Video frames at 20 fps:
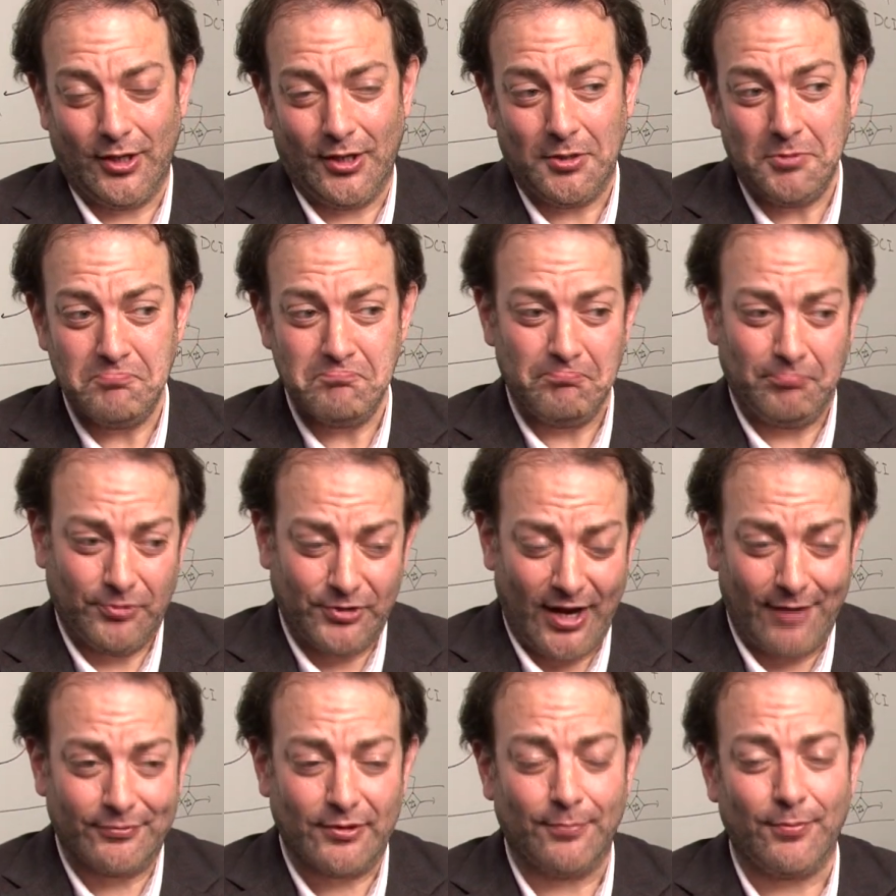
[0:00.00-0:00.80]
a
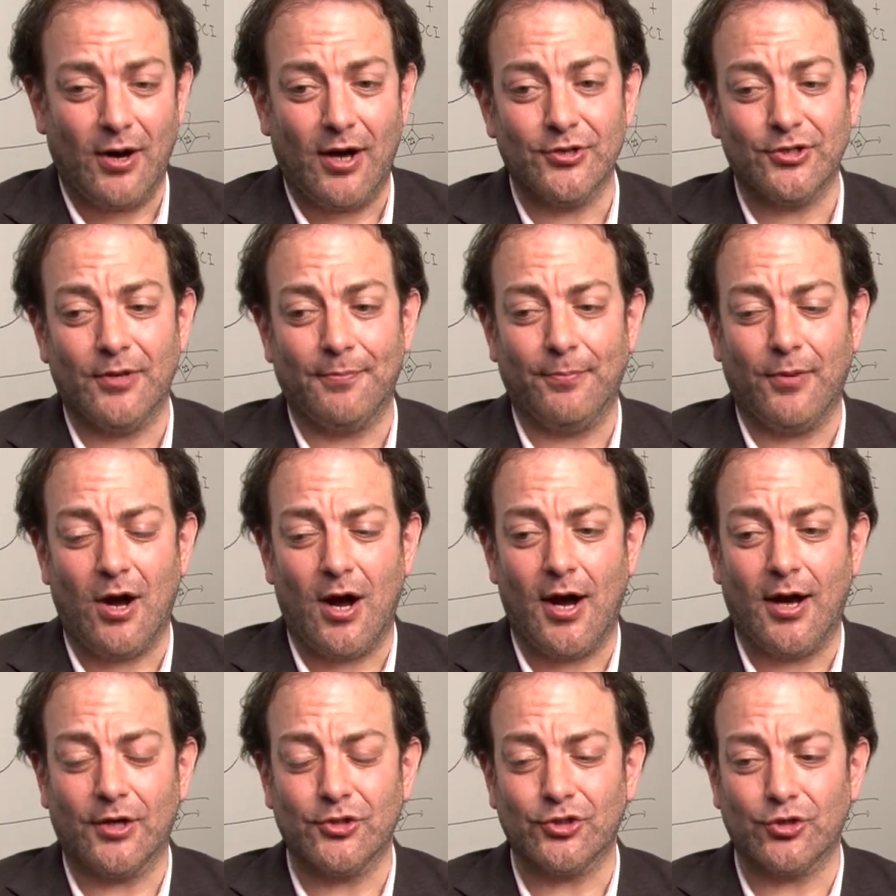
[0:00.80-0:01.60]
safe deposit
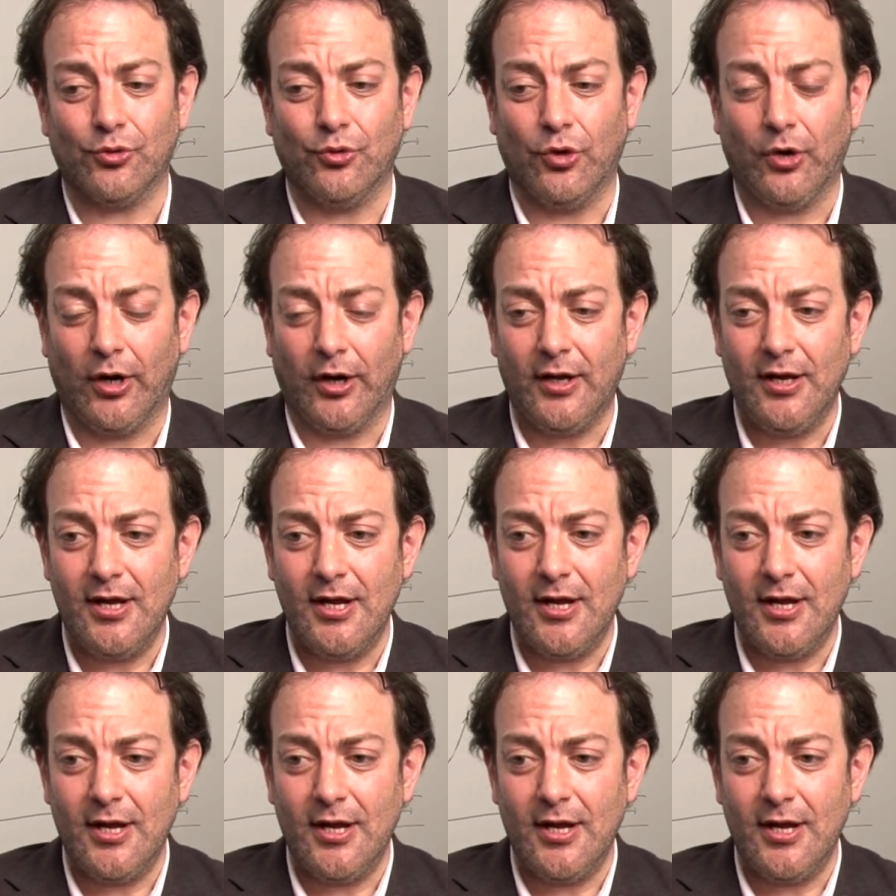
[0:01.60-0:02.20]
box or